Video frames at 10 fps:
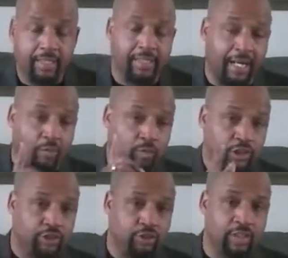Now I
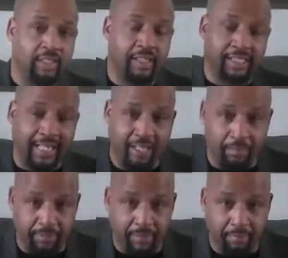want you to look that
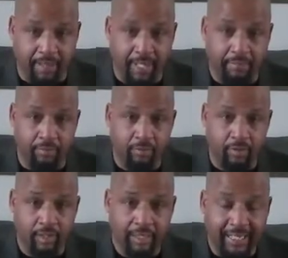up in the Bible.
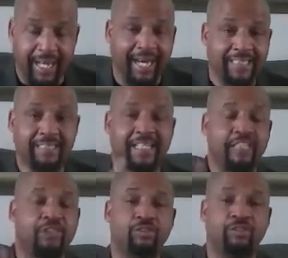God
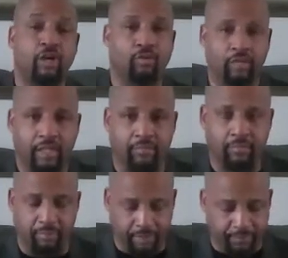says you don't love
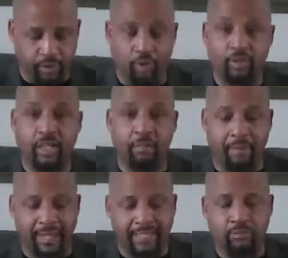him. If you don't live
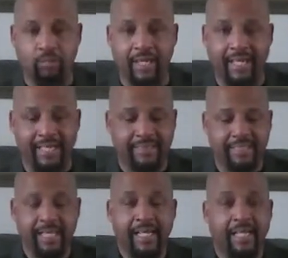by his ways,
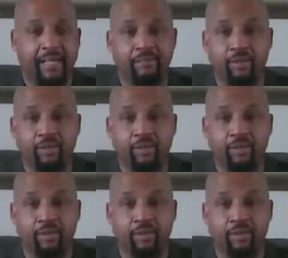and if